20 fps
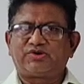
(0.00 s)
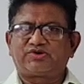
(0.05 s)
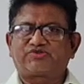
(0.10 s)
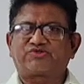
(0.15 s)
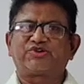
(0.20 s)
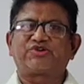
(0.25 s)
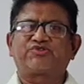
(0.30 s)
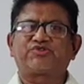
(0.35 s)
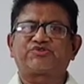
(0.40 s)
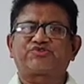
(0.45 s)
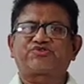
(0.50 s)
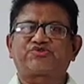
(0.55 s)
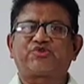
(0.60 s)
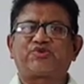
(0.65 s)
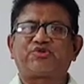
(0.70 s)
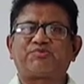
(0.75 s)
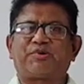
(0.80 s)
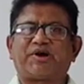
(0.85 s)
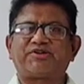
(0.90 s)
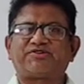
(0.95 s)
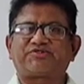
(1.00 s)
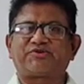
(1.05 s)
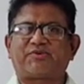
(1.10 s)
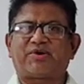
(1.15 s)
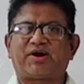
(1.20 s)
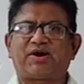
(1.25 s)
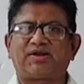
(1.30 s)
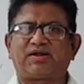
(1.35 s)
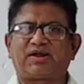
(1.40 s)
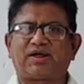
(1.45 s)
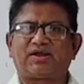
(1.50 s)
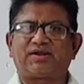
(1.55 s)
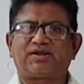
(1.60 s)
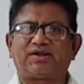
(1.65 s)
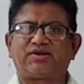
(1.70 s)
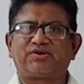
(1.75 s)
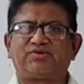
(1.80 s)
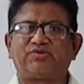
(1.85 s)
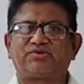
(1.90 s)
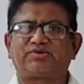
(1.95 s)
So it was told by Jawaharlal
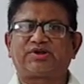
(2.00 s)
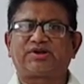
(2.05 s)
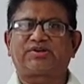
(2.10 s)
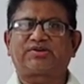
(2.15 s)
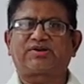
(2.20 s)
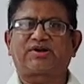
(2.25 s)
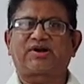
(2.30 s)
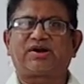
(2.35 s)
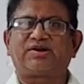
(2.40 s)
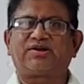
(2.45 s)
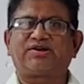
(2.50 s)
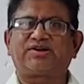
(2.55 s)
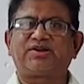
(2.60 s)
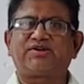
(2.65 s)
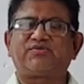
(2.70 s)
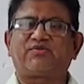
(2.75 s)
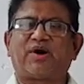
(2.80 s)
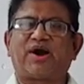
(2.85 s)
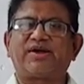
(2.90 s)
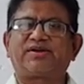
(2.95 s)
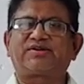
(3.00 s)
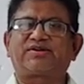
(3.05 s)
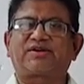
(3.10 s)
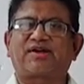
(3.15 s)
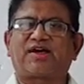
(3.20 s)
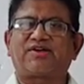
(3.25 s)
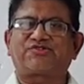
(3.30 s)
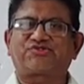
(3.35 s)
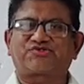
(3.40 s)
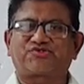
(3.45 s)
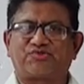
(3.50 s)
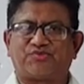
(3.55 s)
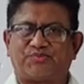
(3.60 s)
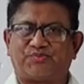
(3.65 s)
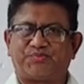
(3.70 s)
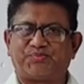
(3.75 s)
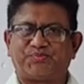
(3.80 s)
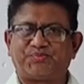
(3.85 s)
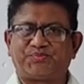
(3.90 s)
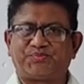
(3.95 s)
Nehru that country-wide classroom.